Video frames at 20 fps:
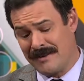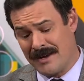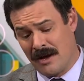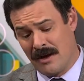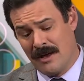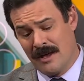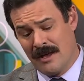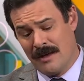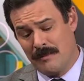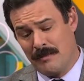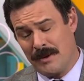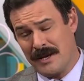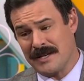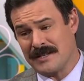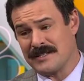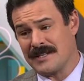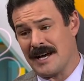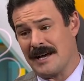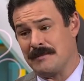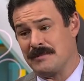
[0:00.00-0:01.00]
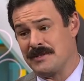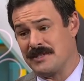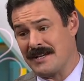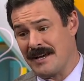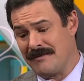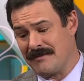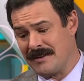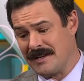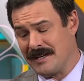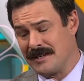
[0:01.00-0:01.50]
Now, being top
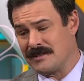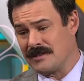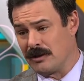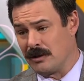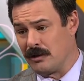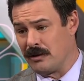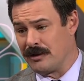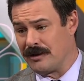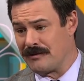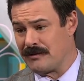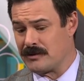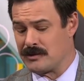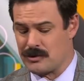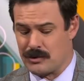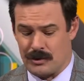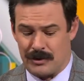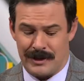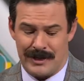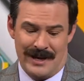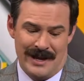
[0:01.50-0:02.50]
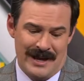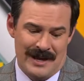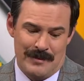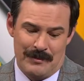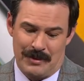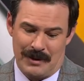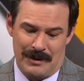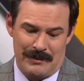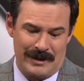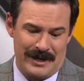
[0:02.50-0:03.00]
70, it's a little different story,
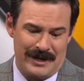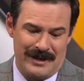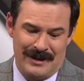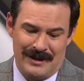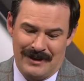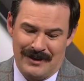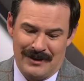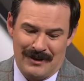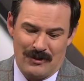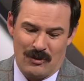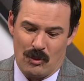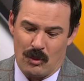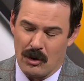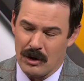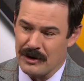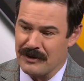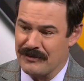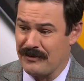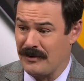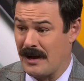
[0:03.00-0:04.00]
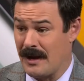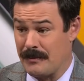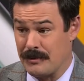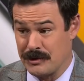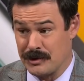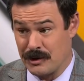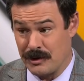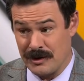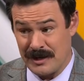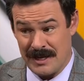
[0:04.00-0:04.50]
but I mean, wonderful
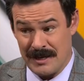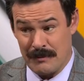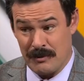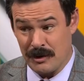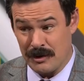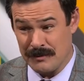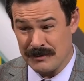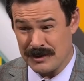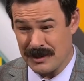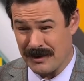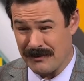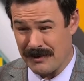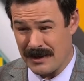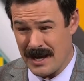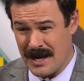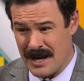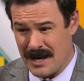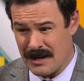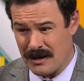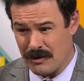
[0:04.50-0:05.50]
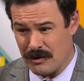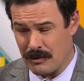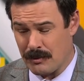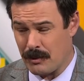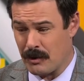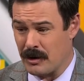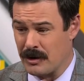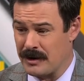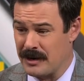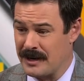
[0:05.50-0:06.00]
opportunity. He put himself at eight under
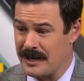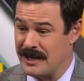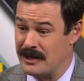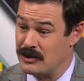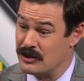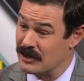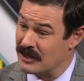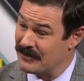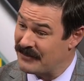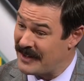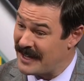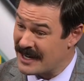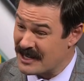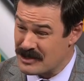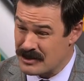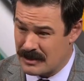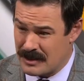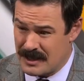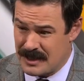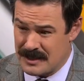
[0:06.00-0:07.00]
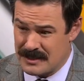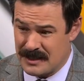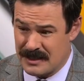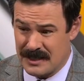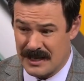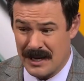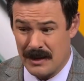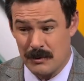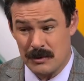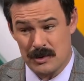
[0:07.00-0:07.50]
par today, took advantage of the easy
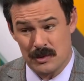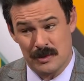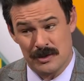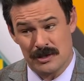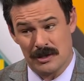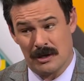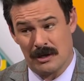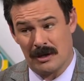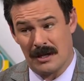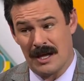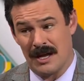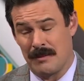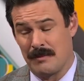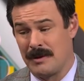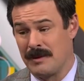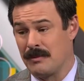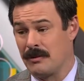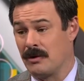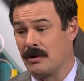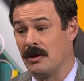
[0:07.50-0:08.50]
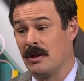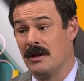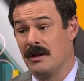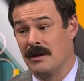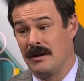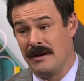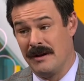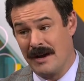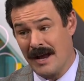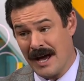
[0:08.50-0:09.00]
day, which we saw a lot of people
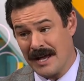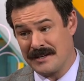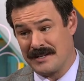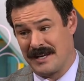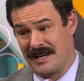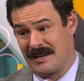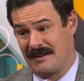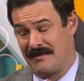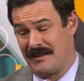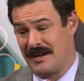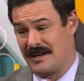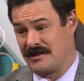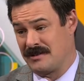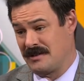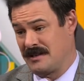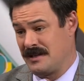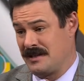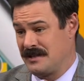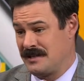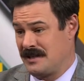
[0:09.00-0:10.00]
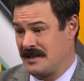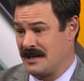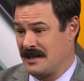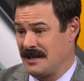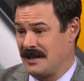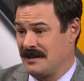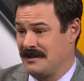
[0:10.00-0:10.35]
not take advantage of the easy day.